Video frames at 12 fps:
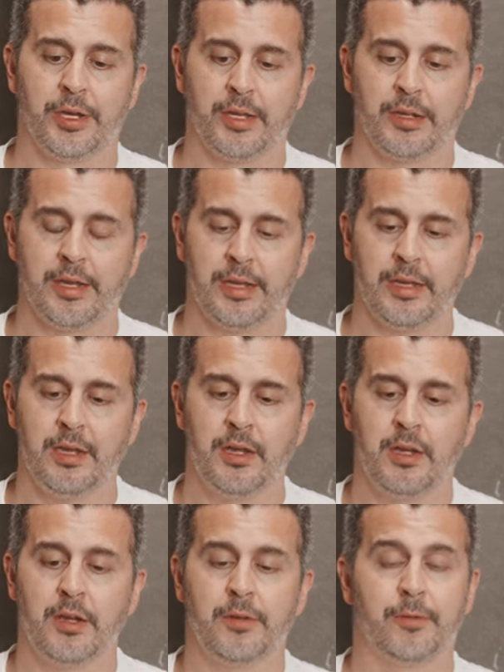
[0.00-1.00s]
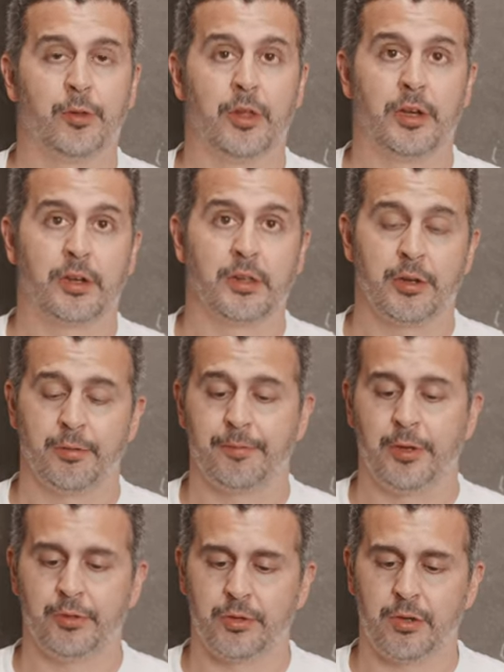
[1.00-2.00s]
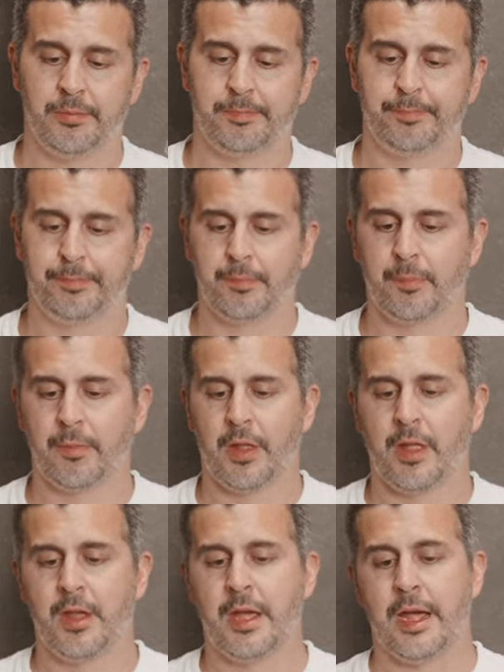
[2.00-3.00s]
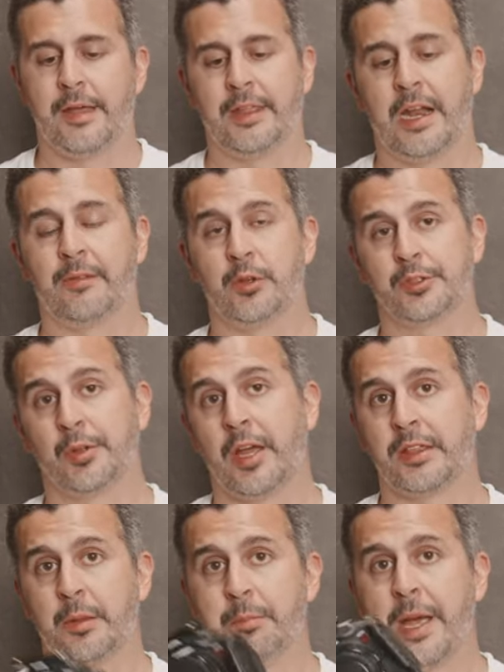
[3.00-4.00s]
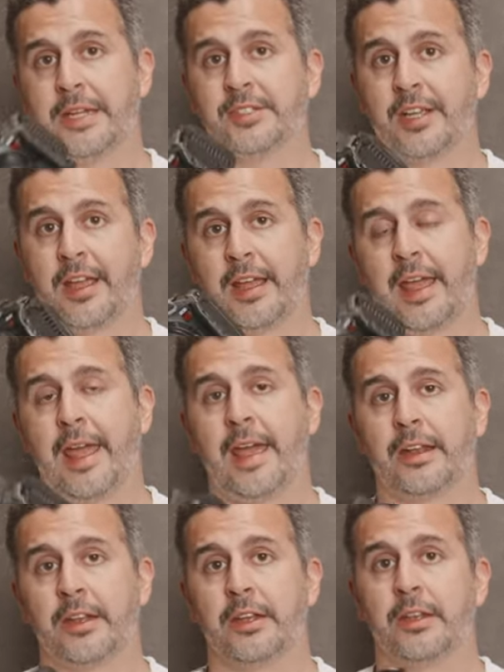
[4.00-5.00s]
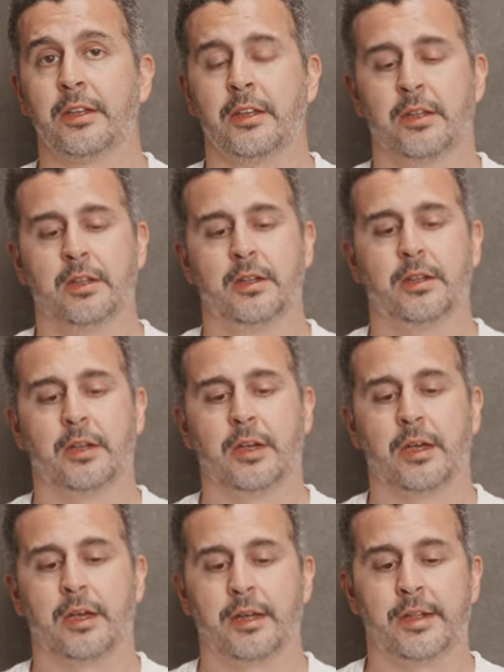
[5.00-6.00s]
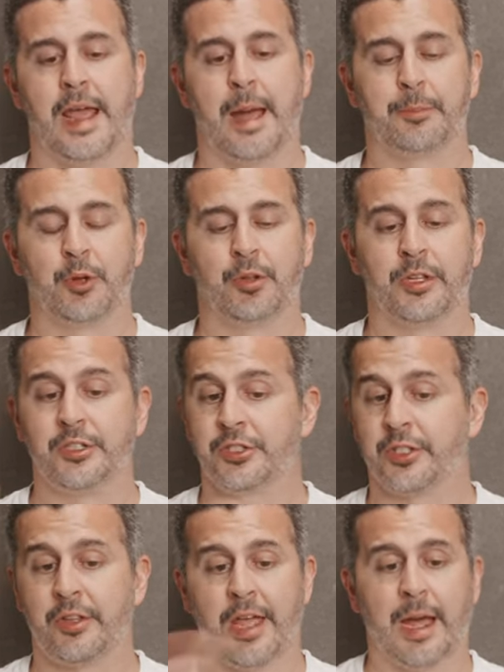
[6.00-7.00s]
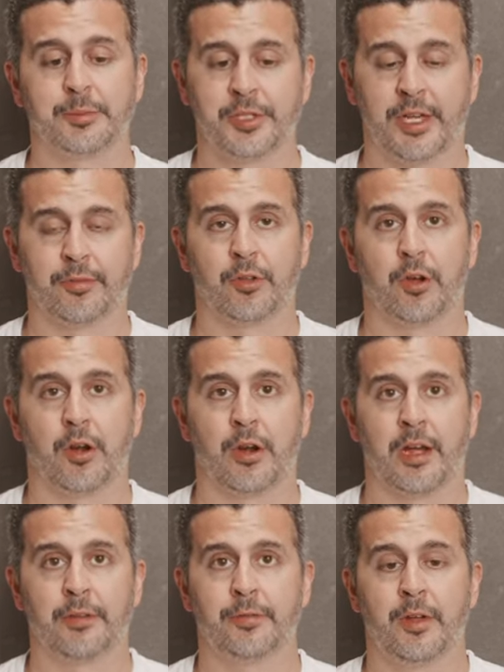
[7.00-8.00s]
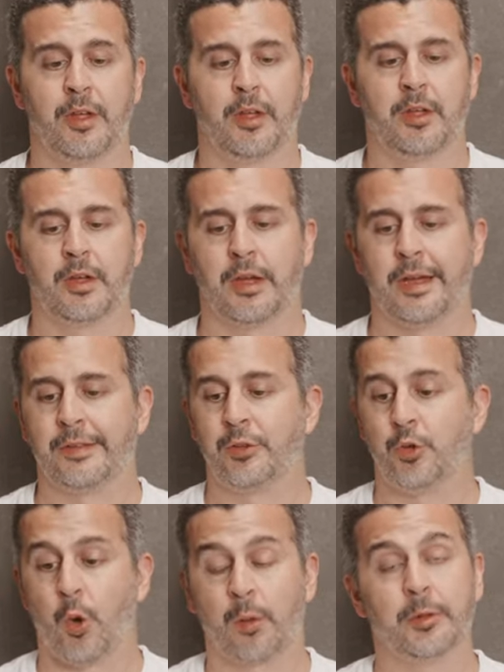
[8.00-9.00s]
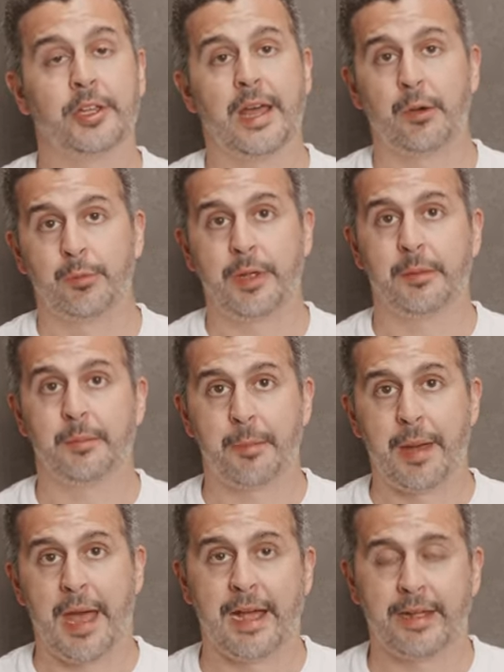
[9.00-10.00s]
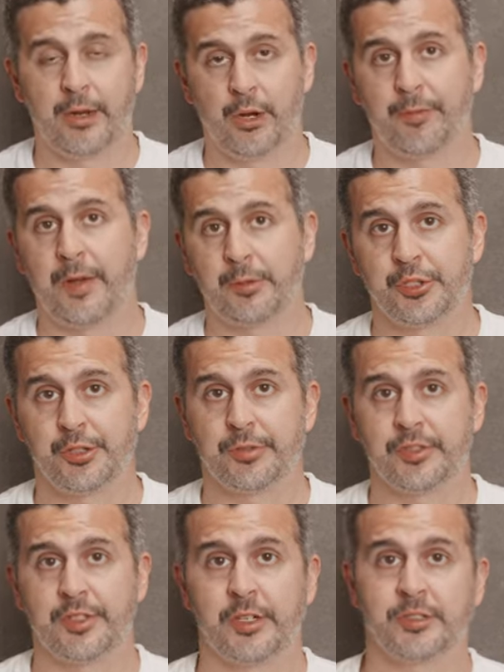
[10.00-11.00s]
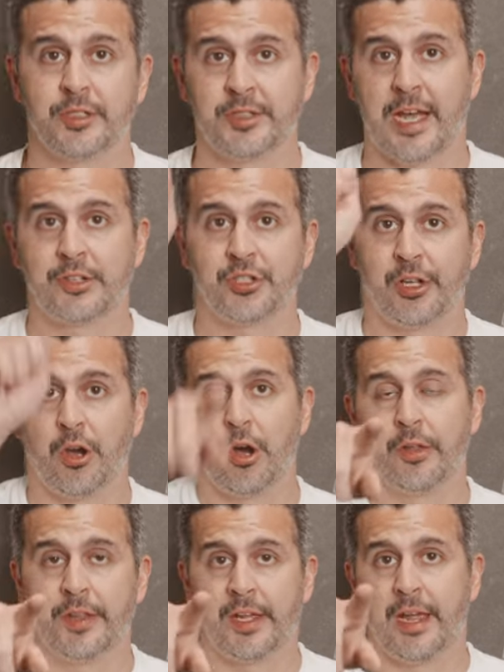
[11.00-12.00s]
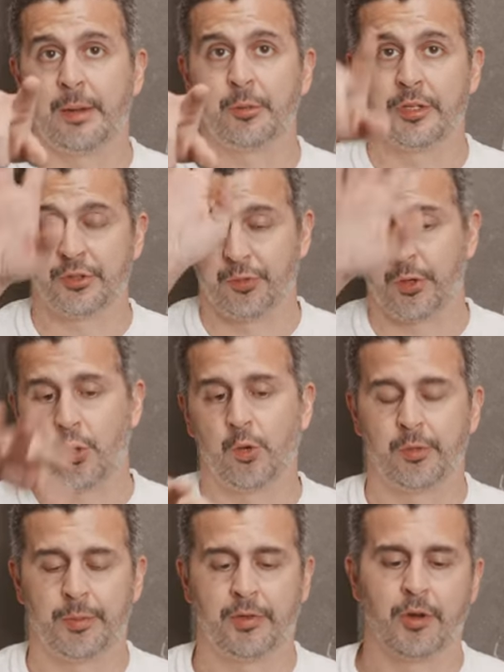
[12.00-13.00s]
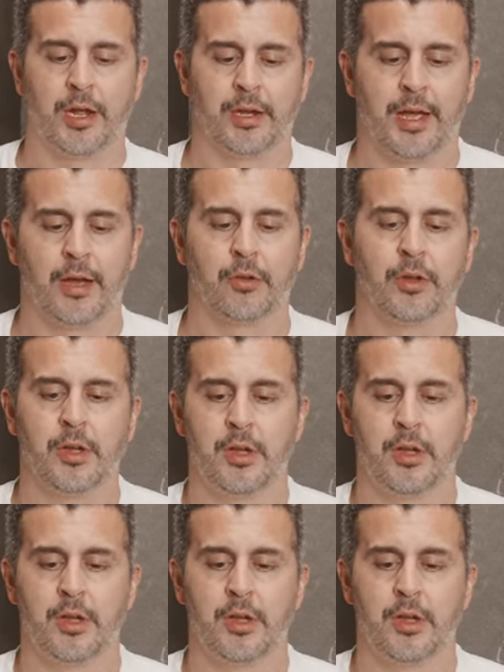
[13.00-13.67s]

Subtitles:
ND for the clear filter. And then I've also got the basic Canon adapter that just adapts EF to RF. Normally that would be in my bag here if I was shooting stills. It's actually on the camera that's recording me right now.